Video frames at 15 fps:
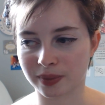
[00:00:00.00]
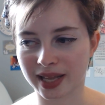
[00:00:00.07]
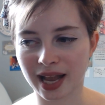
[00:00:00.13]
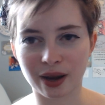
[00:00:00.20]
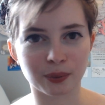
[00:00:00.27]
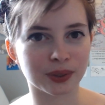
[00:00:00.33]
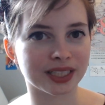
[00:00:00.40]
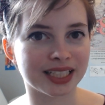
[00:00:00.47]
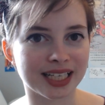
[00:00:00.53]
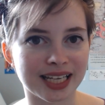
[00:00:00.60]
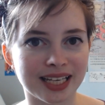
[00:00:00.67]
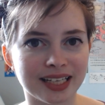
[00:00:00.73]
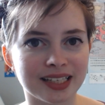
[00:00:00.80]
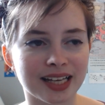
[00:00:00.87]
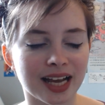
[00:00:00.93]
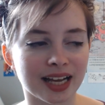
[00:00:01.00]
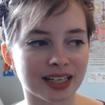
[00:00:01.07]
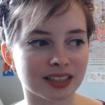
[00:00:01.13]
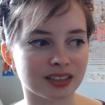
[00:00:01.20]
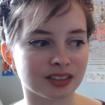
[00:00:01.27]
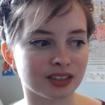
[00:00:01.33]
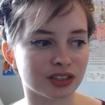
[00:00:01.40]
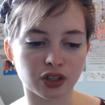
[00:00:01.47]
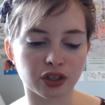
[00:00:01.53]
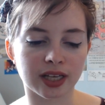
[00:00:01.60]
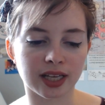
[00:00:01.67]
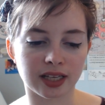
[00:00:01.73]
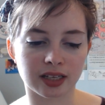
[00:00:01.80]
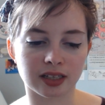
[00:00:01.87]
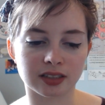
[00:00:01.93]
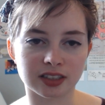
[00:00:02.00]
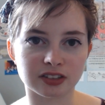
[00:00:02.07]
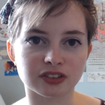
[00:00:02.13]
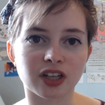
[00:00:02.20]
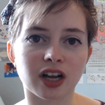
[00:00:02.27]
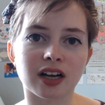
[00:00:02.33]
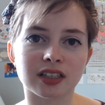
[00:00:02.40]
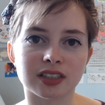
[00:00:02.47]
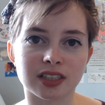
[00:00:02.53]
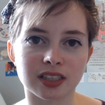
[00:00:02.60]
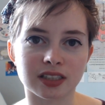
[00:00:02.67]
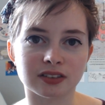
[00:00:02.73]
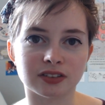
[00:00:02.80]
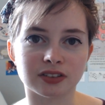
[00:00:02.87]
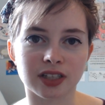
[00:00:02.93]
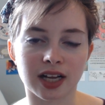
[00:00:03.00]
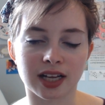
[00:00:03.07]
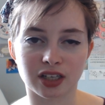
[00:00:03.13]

cowardly, and looking at deserters